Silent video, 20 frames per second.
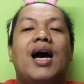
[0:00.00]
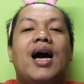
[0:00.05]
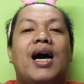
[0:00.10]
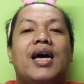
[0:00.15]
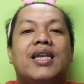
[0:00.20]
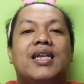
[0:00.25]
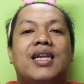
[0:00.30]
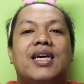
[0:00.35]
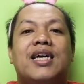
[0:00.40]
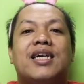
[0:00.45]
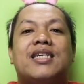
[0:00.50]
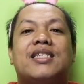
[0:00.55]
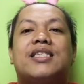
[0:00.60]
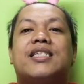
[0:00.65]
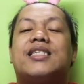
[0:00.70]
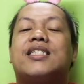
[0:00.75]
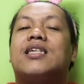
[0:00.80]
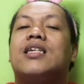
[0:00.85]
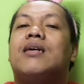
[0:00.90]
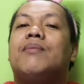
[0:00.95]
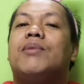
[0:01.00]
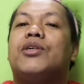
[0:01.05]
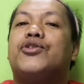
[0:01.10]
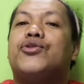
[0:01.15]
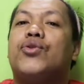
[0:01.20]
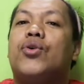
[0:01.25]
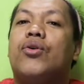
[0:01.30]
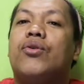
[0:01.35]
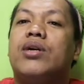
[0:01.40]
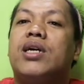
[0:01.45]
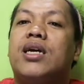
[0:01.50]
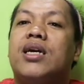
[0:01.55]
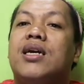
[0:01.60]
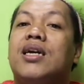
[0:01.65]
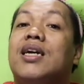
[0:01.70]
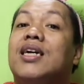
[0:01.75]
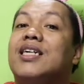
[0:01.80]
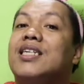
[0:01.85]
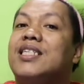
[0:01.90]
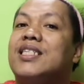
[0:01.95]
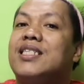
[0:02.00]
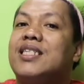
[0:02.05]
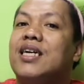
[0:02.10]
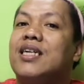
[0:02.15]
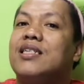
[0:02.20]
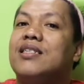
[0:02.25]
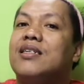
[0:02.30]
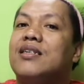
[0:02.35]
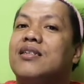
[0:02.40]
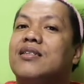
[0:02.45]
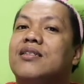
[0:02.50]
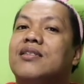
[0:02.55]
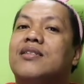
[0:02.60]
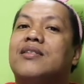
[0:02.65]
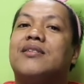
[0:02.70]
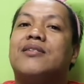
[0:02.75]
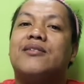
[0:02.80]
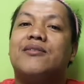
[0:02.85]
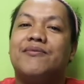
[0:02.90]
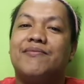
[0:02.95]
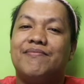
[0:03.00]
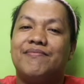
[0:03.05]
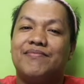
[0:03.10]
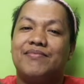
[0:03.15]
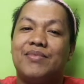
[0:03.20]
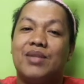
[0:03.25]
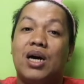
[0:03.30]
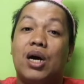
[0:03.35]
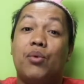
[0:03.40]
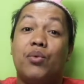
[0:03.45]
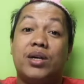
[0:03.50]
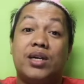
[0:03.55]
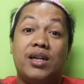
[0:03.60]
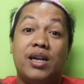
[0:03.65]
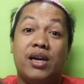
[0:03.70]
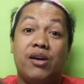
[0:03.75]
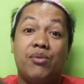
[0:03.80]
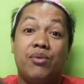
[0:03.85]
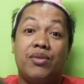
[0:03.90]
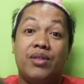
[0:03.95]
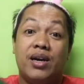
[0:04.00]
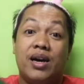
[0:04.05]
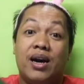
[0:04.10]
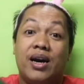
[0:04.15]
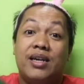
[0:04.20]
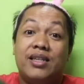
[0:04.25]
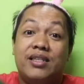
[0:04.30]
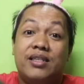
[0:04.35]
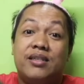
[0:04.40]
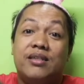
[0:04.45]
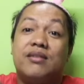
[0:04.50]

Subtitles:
an exclamatory sentence. Are we clear with that?